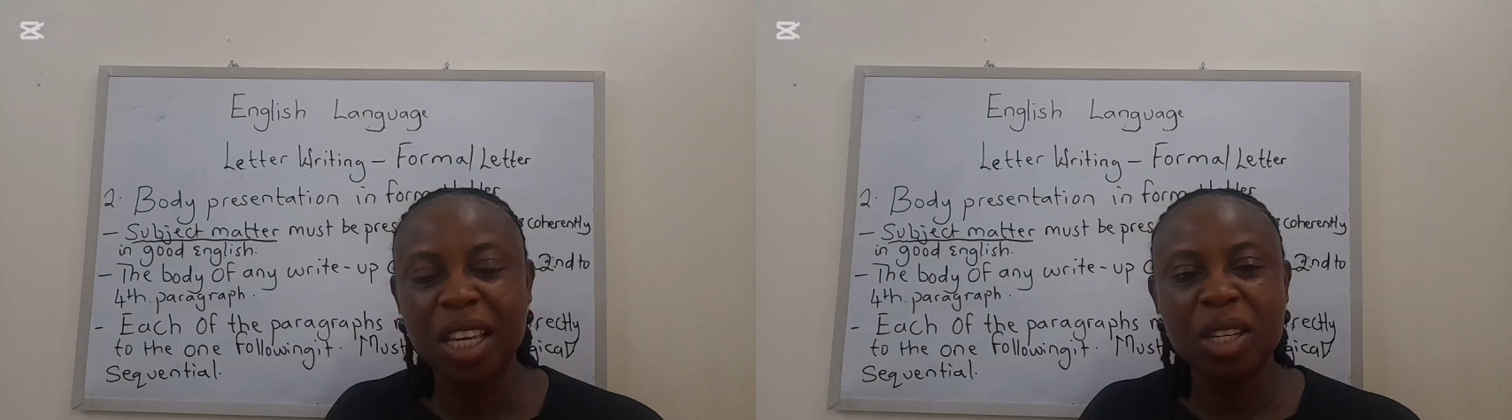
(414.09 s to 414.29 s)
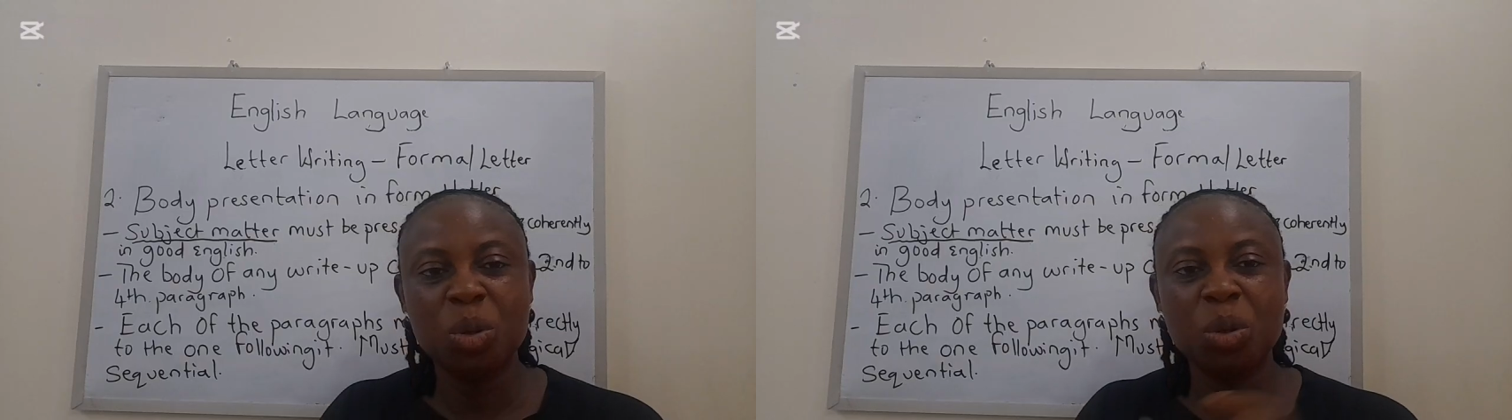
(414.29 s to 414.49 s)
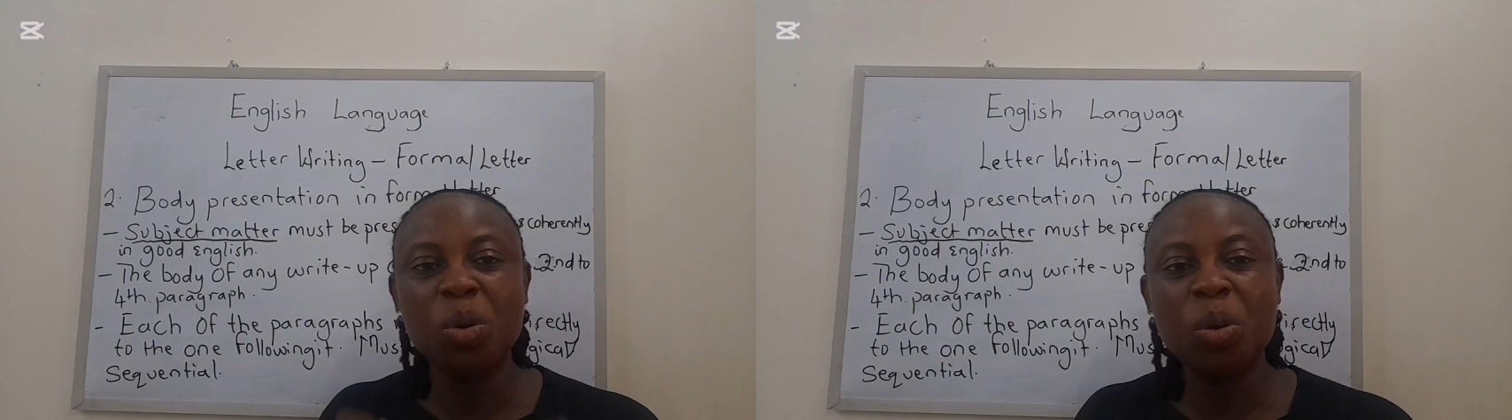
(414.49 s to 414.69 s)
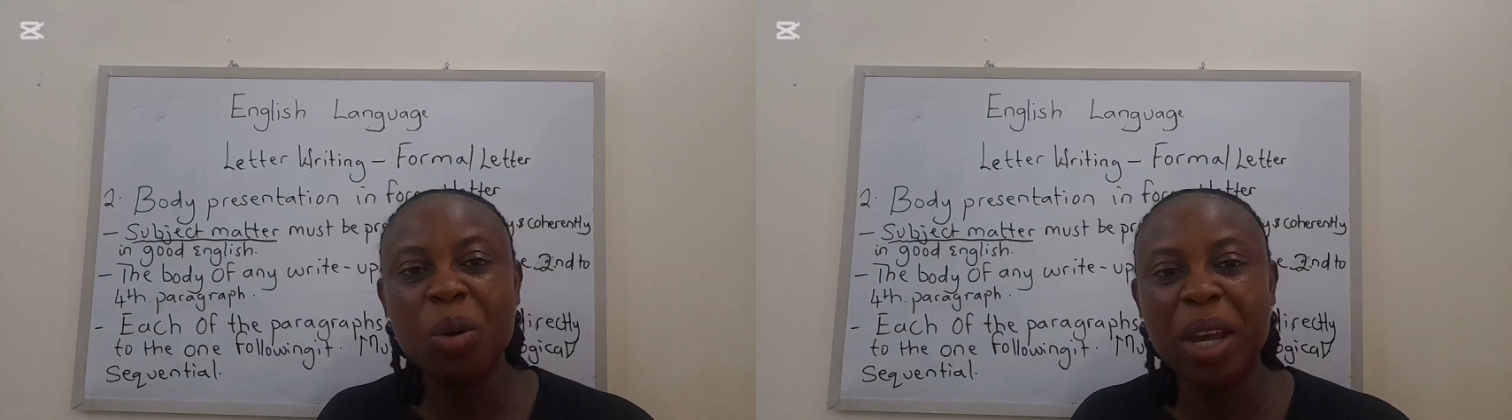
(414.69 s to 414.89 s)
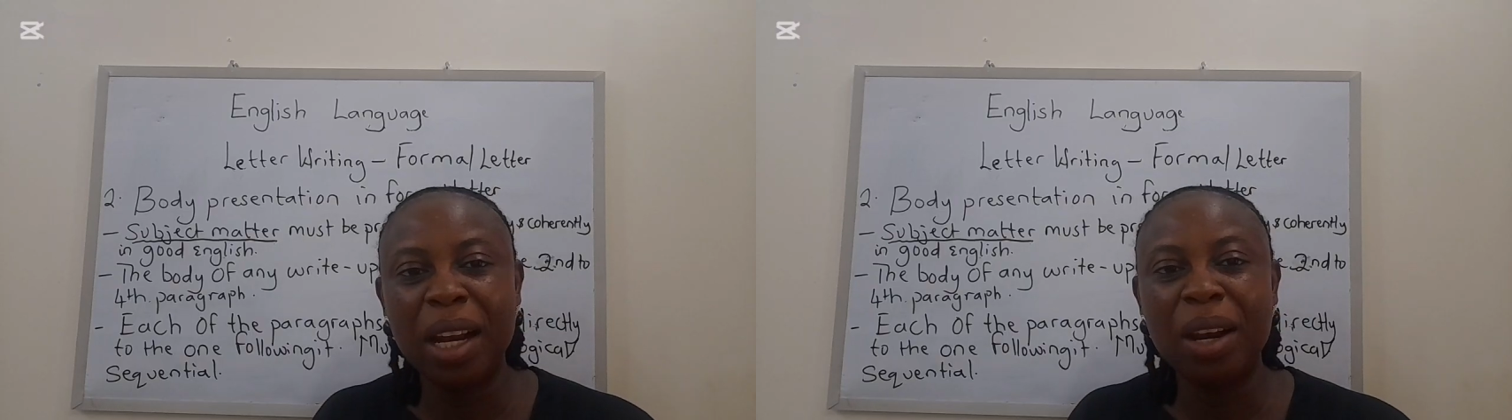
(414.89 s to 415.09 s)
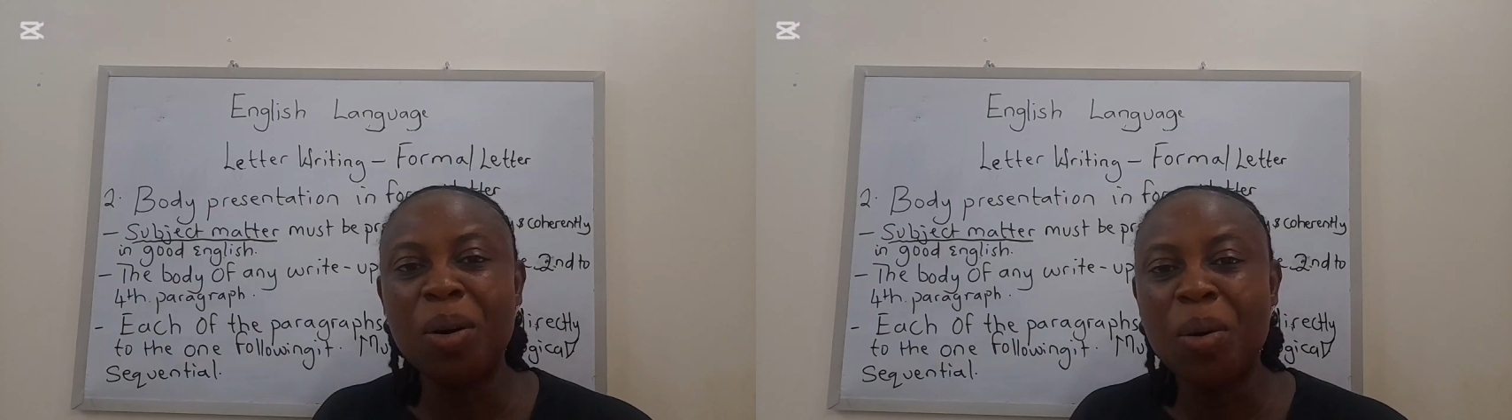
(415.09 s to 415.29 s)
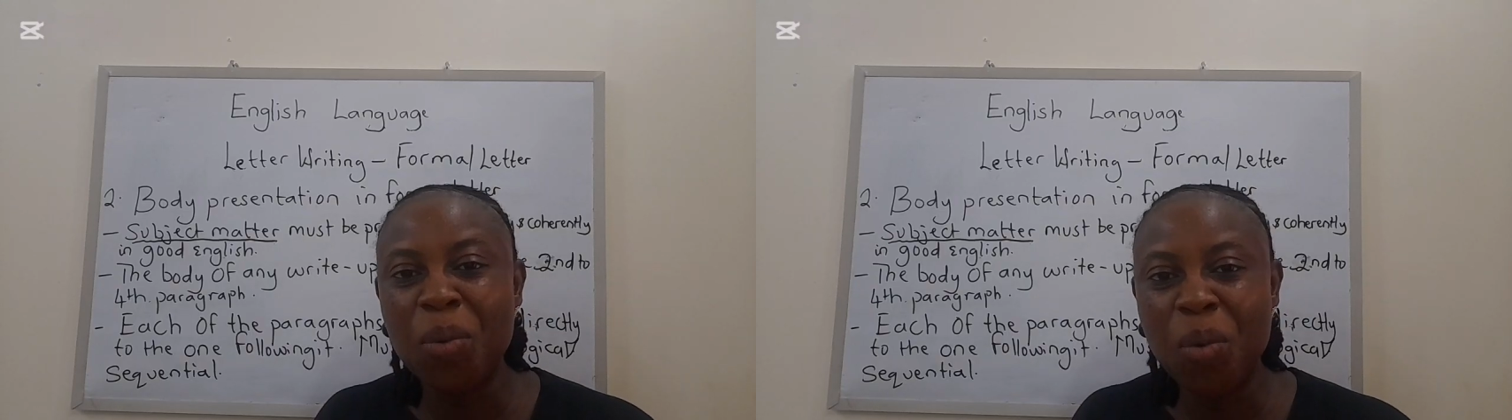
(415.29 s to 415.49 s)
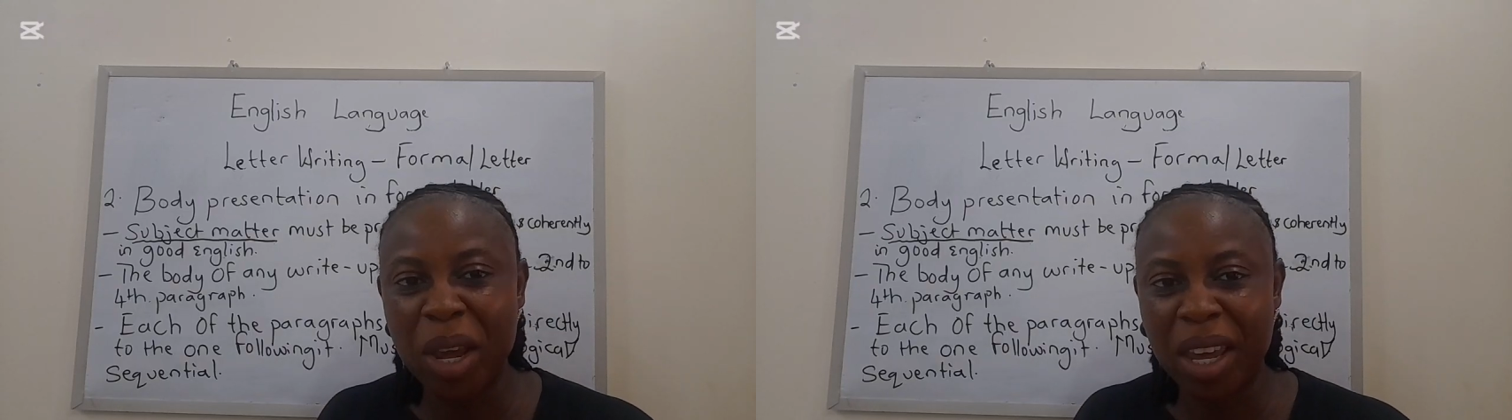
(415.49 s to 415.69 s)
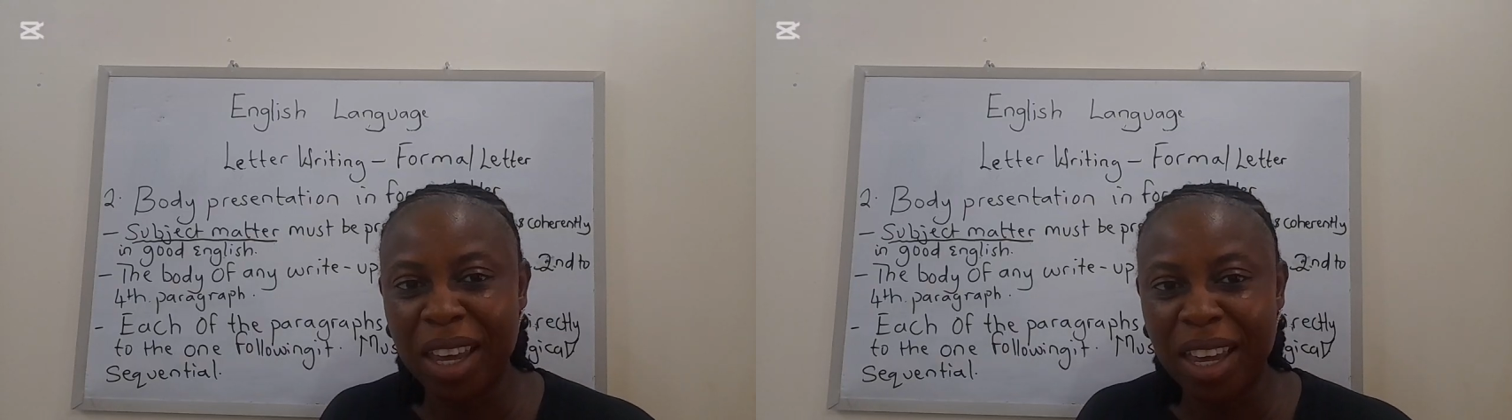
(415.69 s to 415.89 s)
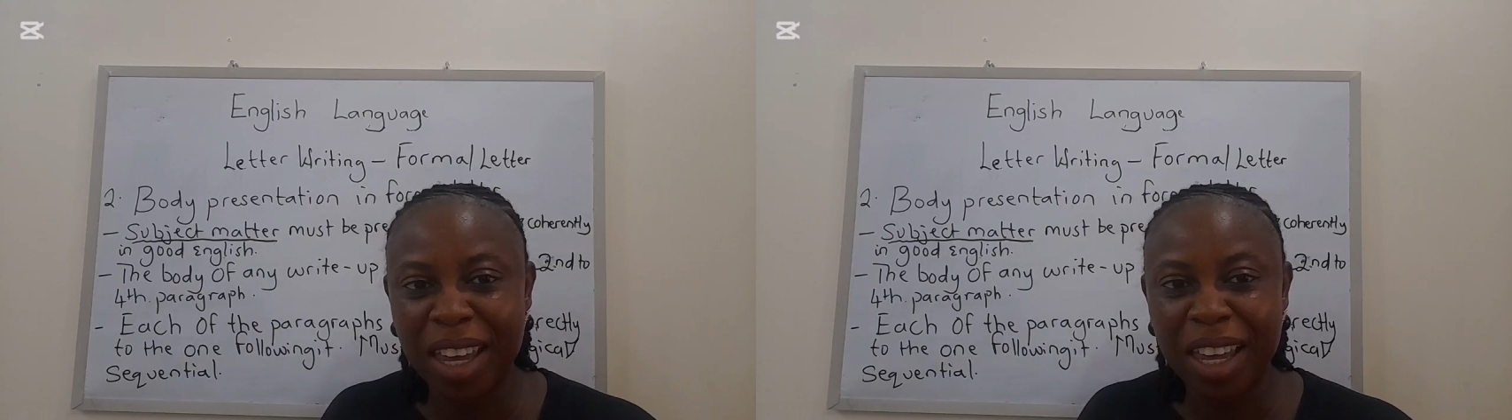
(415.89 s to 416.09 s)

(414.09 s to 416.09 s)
It will go a long way